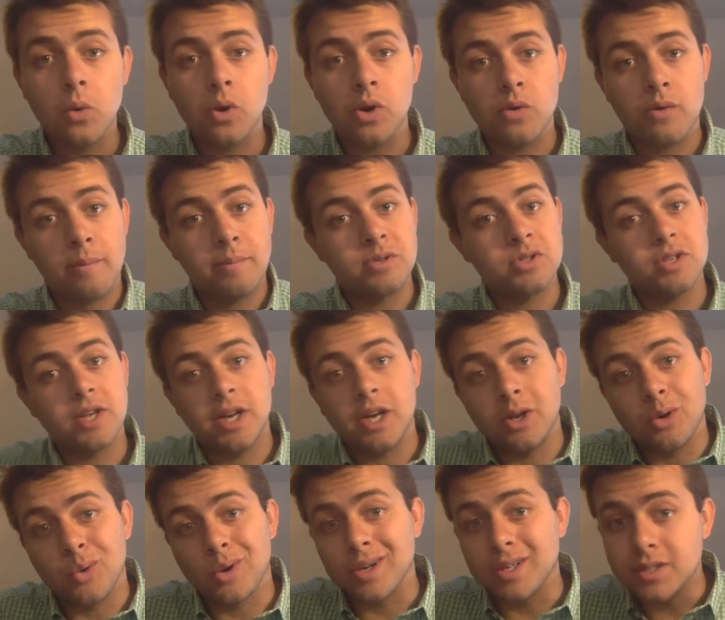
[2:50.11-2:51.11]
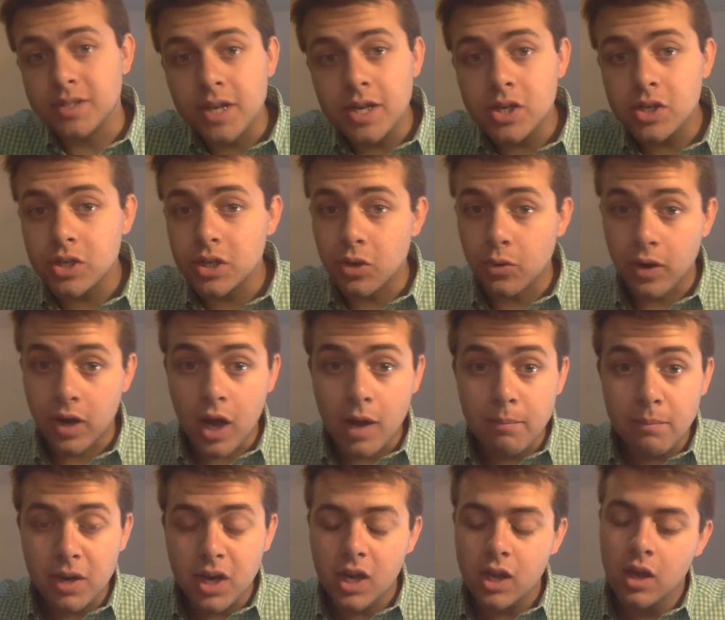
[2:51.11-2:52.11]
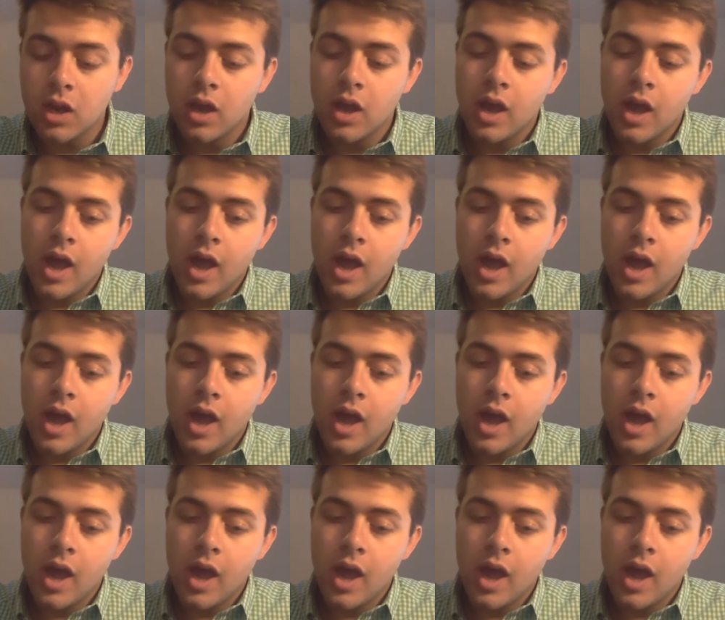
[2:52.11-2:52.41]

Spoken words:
or you're representing an organization or a company,